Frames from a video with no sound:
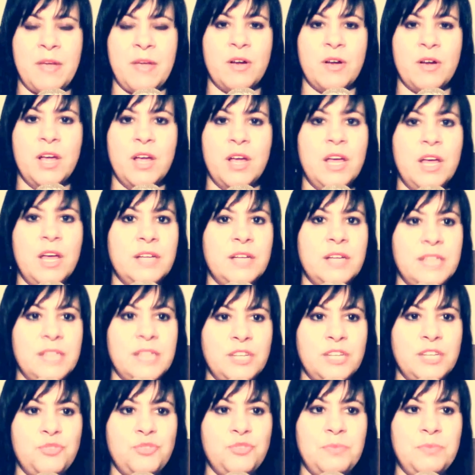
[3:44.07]
They
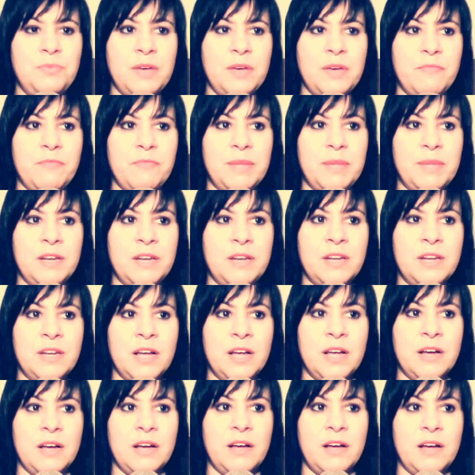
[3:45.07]
tend to have been
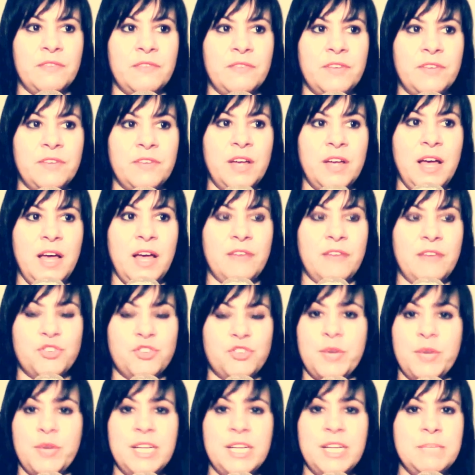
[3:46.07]
have
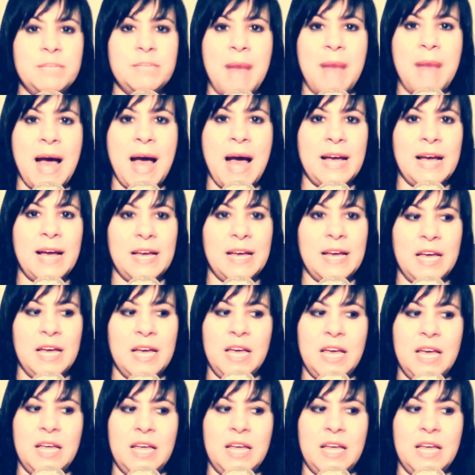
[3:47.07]
shrinked back,